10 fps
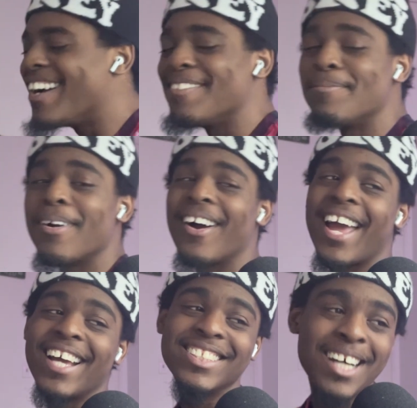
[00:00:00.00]
bro.
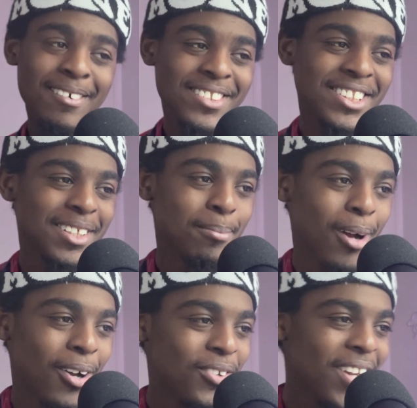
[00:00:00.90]
Hey, Tommy G,
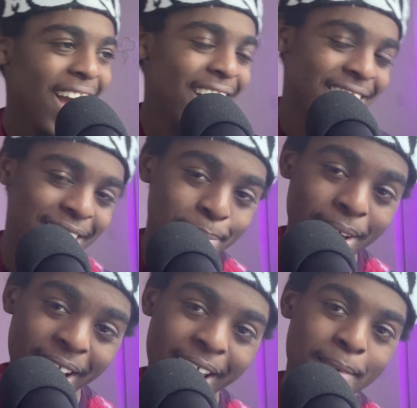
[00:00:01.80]
bro, you gotta give
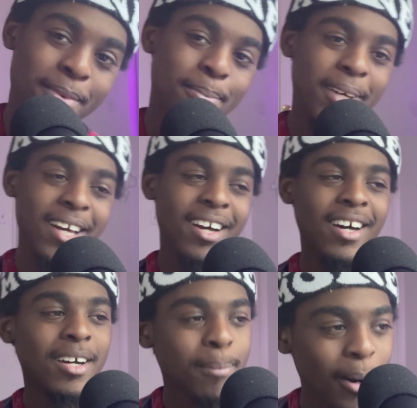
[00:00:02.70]
Buckingham a big
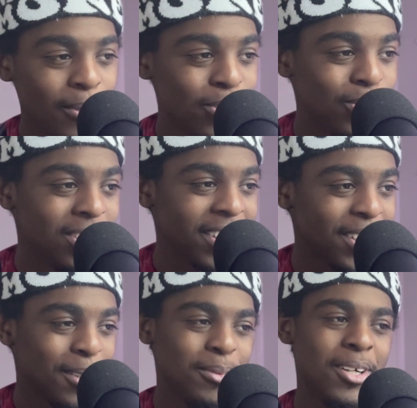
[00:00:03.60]
hug, bro, when you see
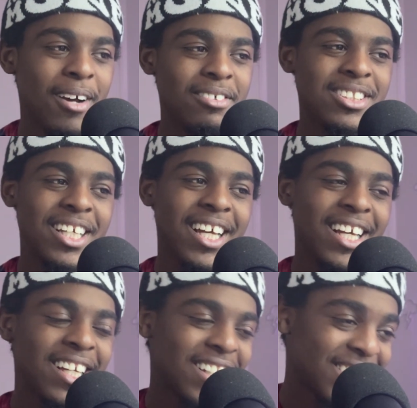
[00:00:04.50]
him. You know what I'm
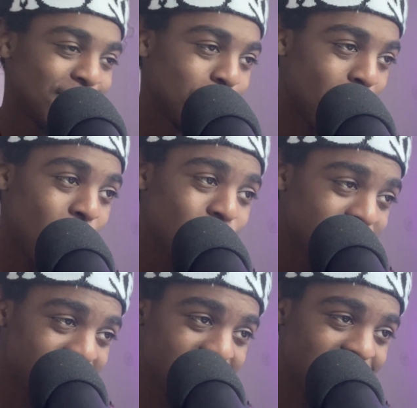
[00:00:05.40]
saying? Cause
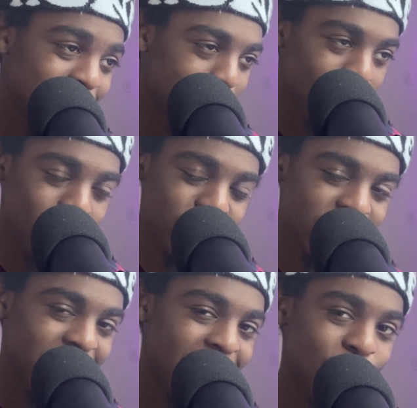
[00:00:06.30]
bro's bro,
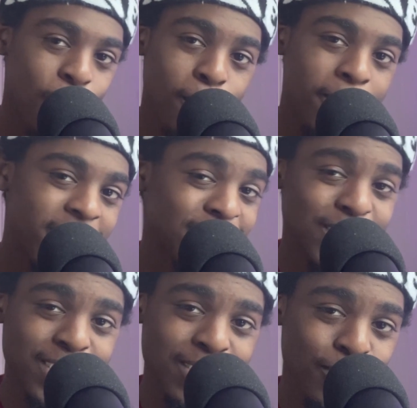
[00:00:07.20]
standing on
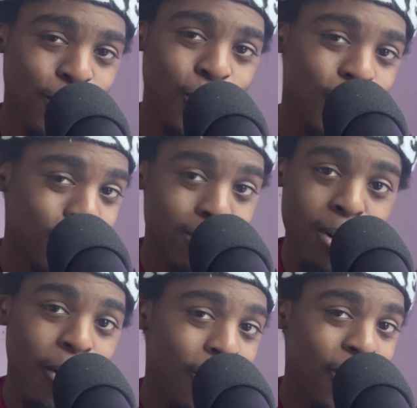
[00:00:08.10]
business for you,
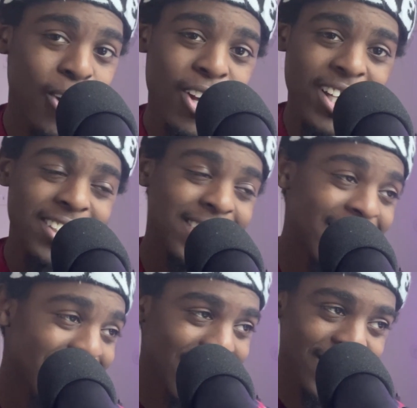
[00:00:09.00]
bro.
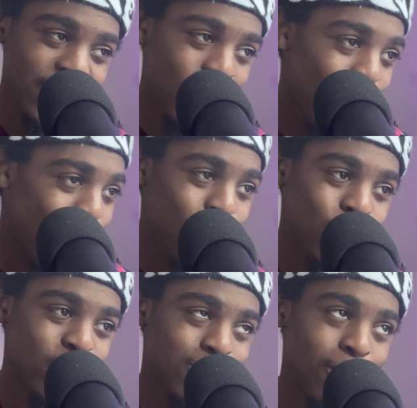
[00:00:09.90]
Ten
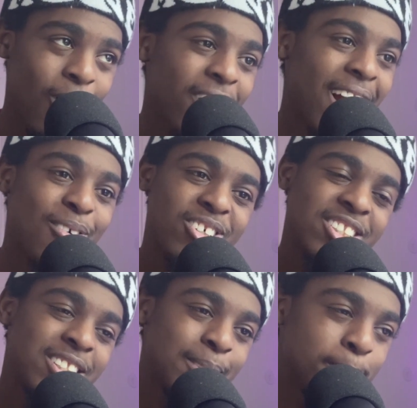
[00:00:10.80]
toes, bro, and I
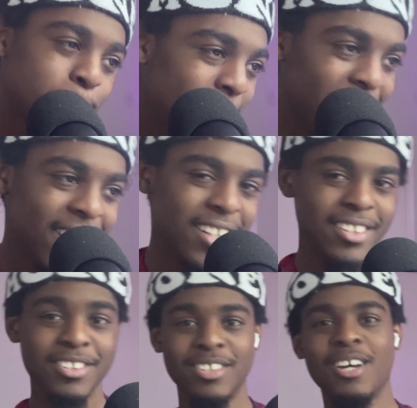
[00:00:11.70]
respect it.
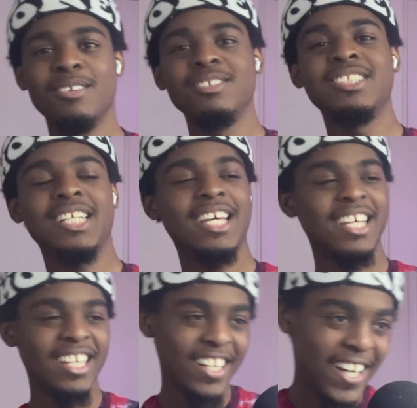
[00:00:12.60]
You know what I'm
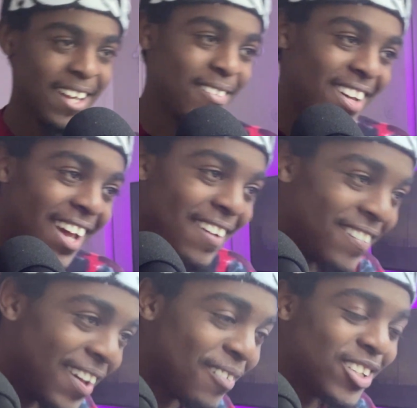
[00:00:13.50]
saying? hey
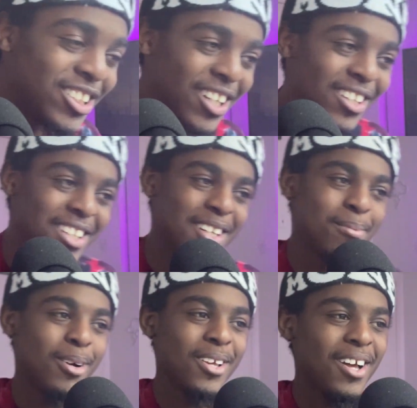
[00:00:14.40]
man, what y'all think,
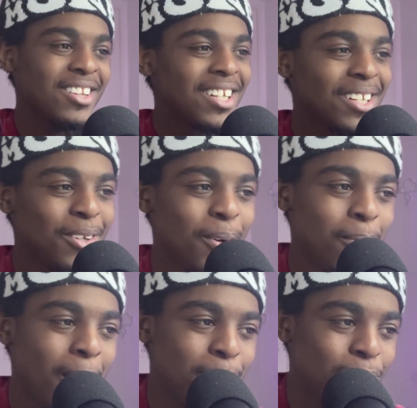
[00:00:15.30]
bro? Y'all think little
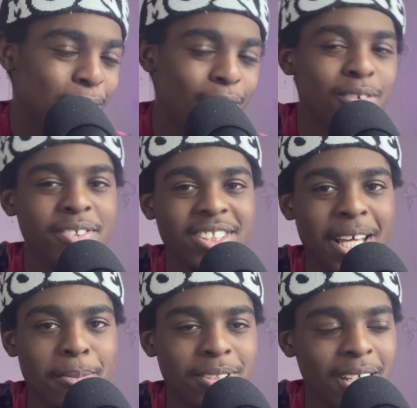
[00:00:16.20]
Mabu Cole for
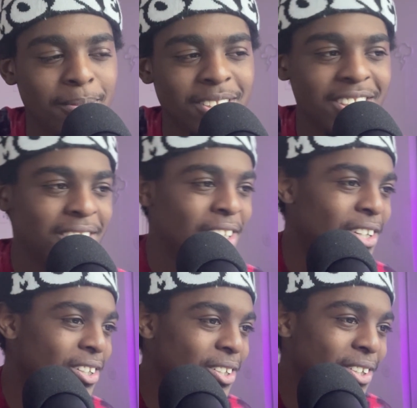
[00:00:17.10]
scamming Tommy G?
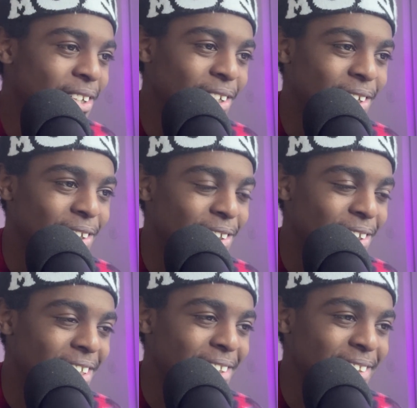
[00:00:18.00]

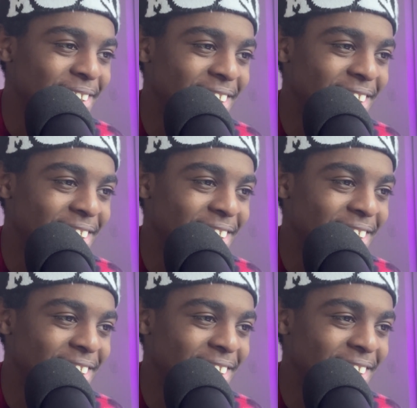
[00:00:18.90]
Or